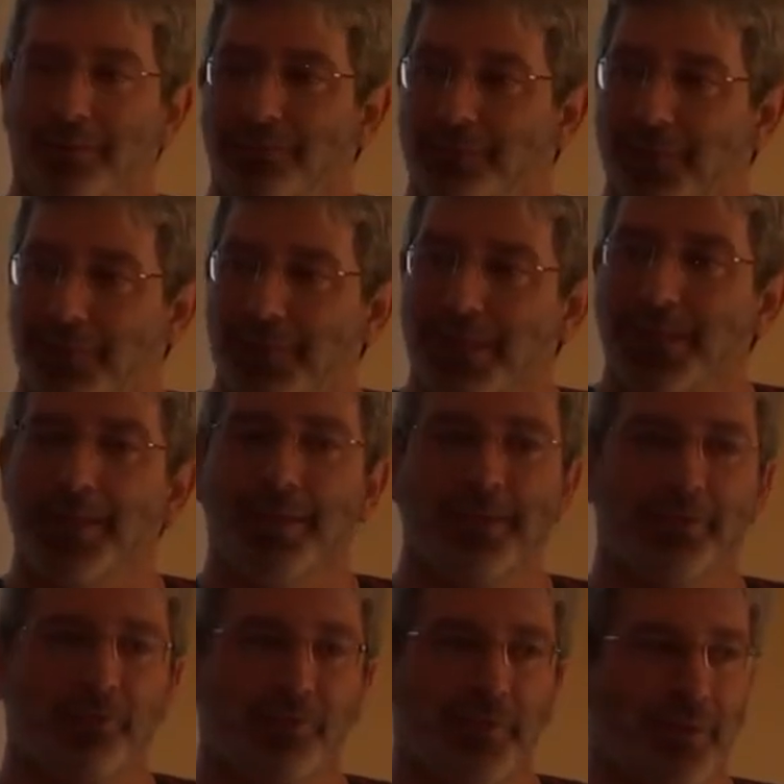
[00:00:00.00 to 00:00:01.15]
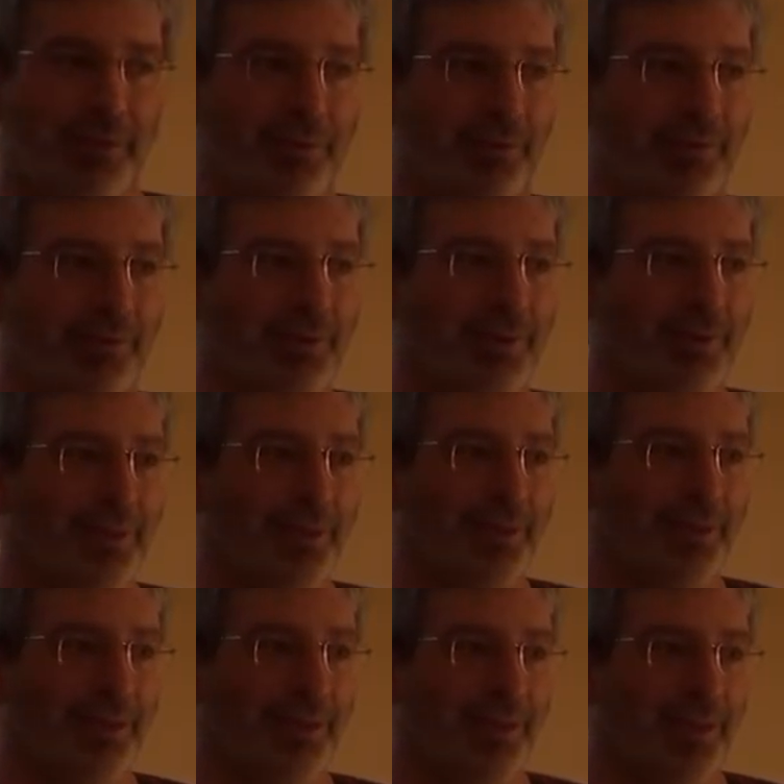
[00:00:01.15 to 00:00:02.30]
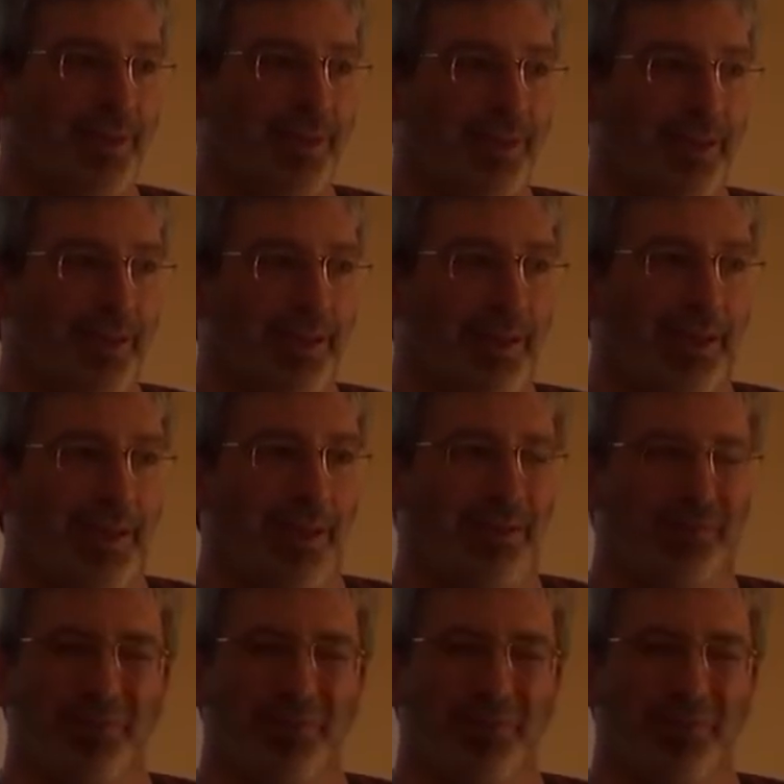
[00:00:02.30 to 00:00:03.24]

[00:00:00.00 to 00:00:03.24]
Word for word: filling in each field. And if